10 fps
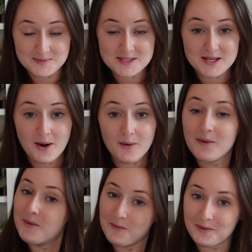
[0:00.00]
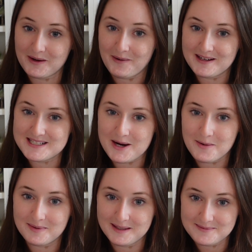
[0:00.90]
So we're going to
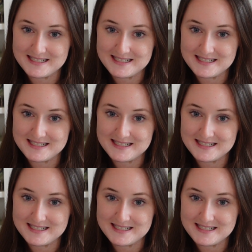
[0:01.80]
open them